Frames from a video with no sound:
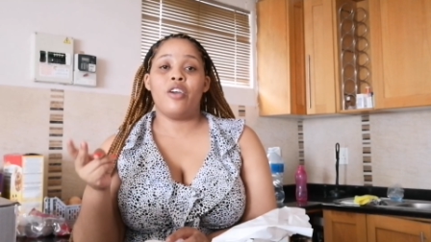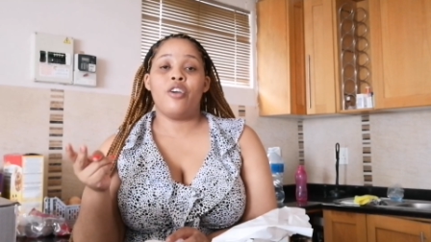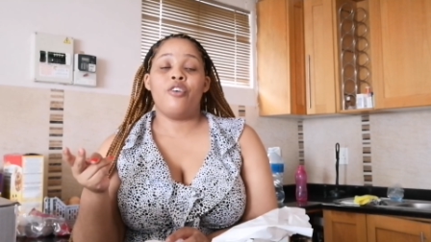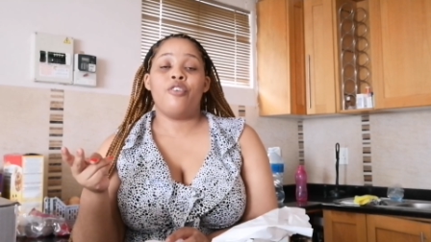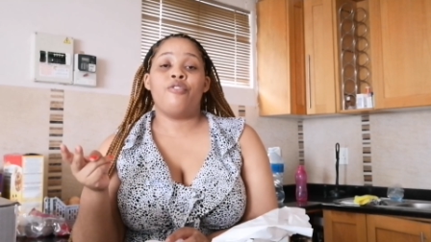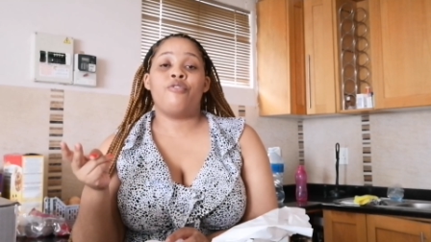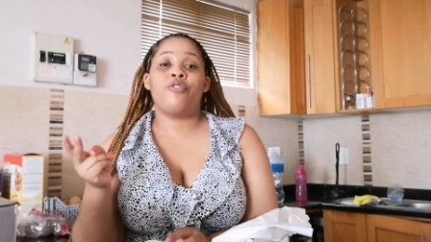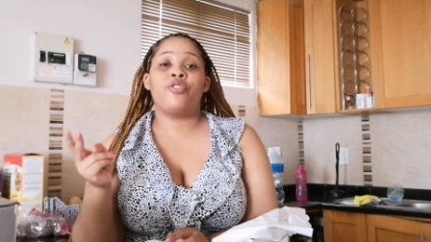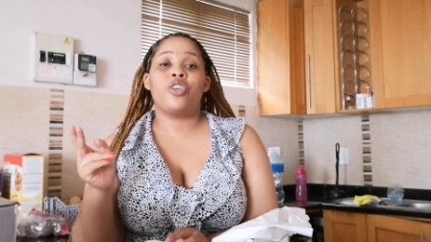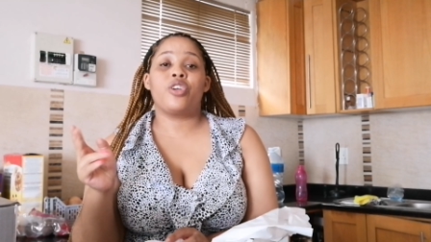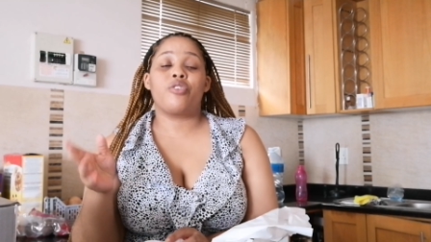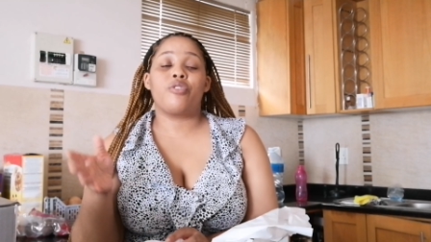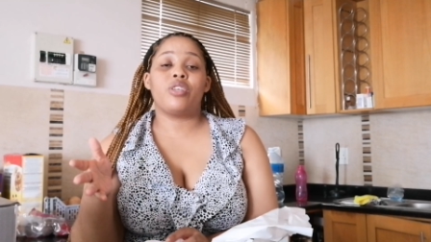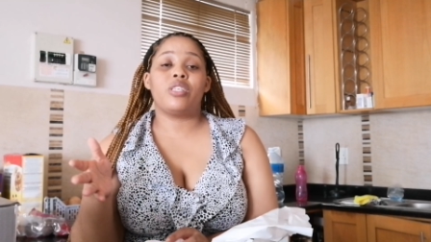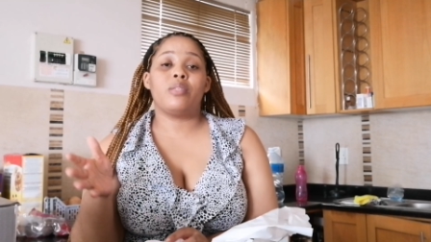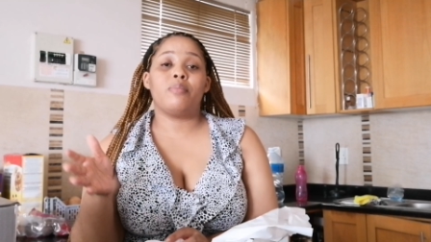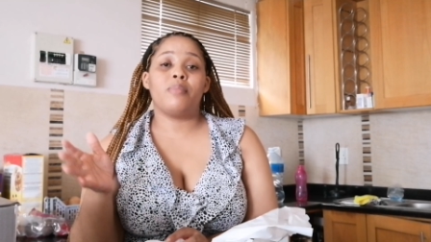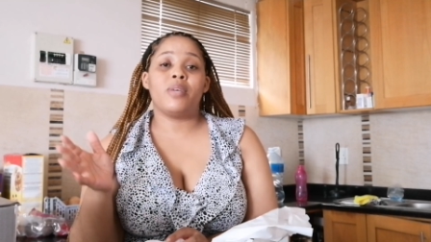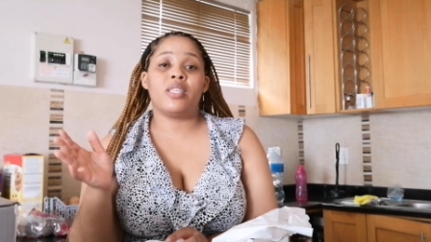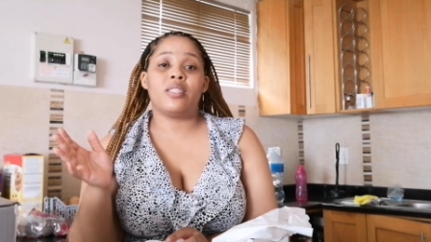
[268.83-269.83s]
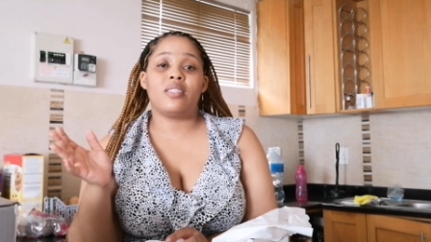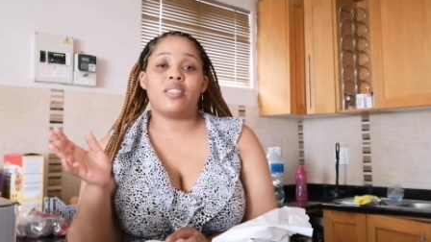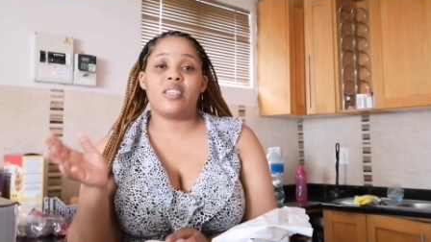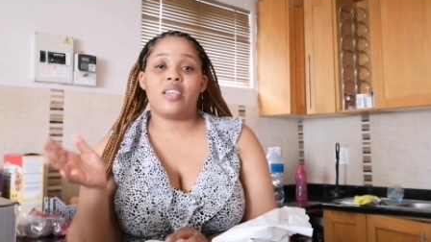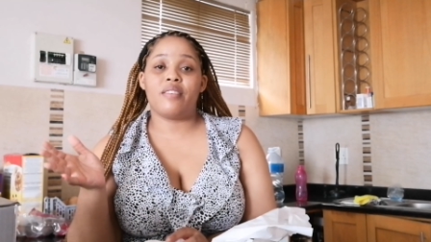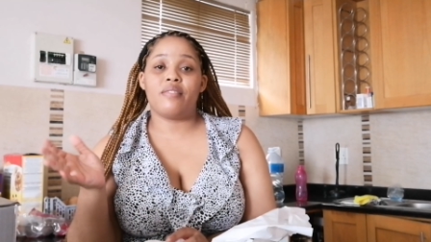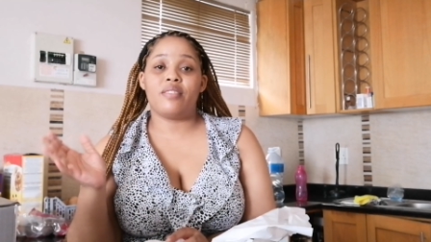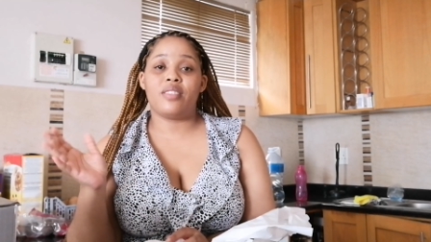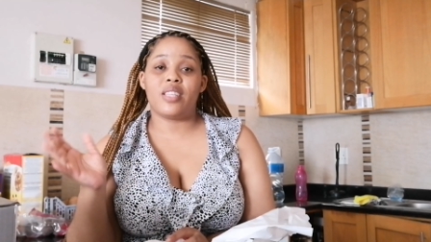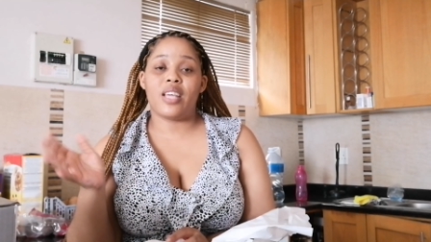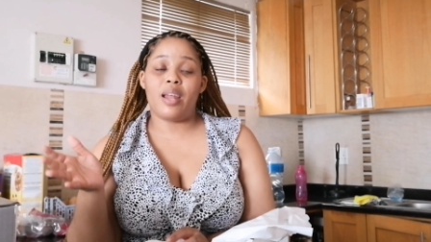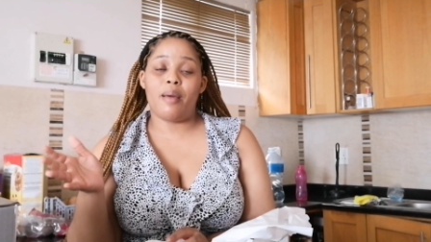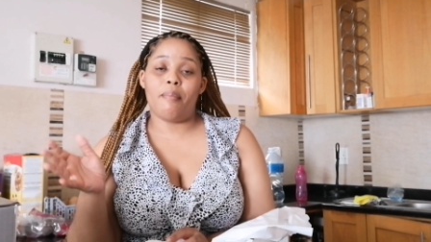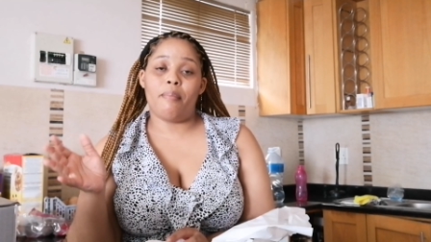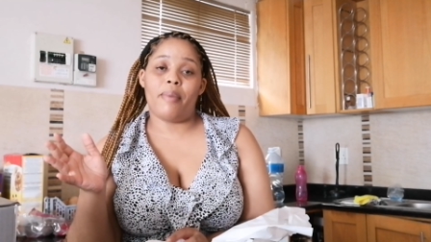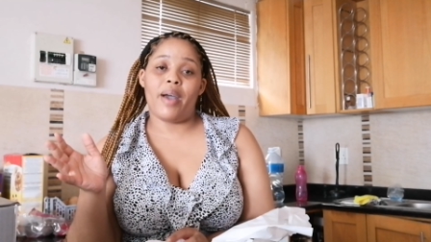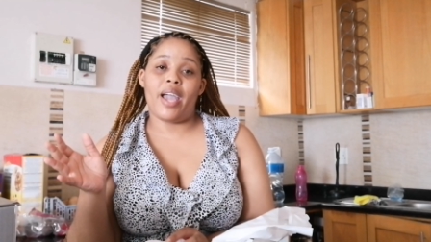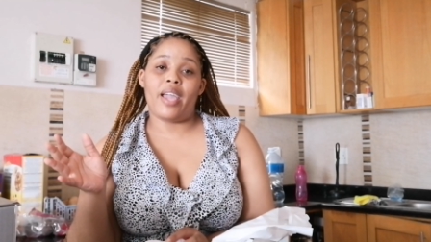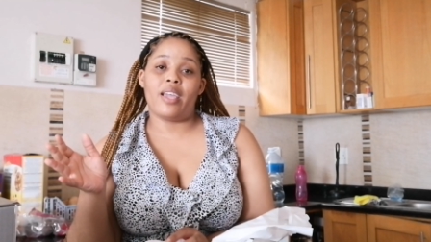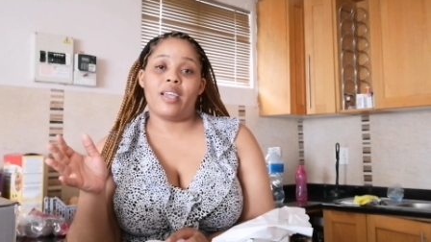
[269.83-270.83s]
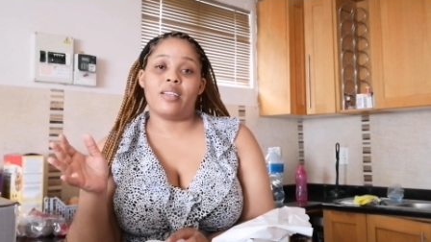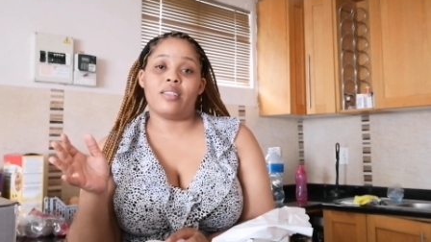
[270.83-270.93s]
for the Christmas gifts that I'm buying.